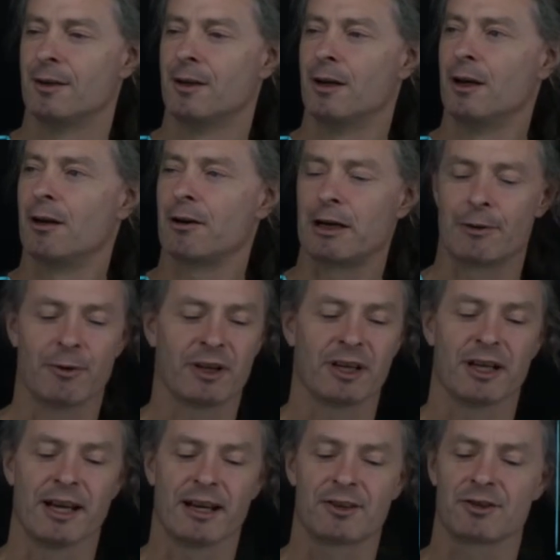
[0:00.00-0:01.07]
All right, we can
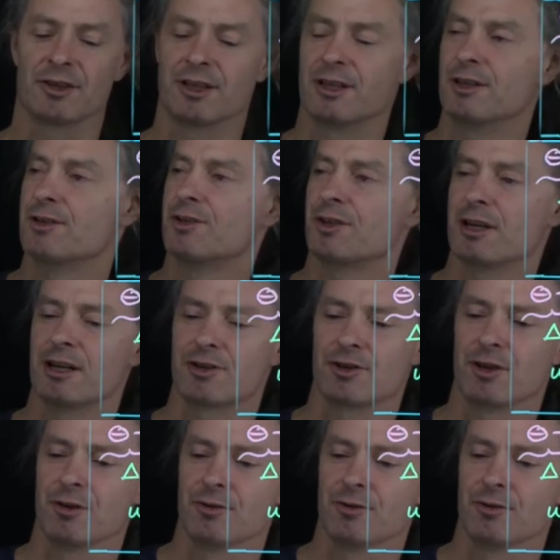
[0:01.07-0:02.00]
actually sketch those